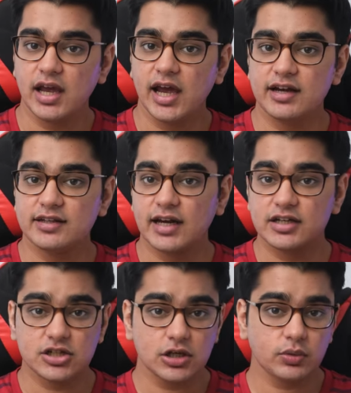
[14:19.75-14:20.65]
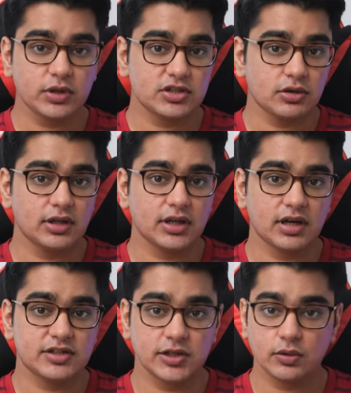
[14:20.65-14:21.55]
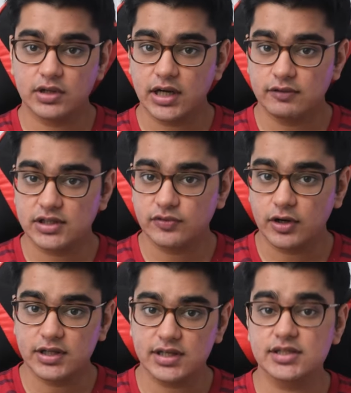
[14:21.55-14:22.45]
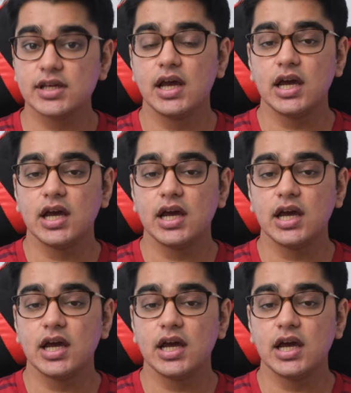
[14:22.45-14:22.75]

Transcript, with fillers: and in addition to installing ASIO drivers for this,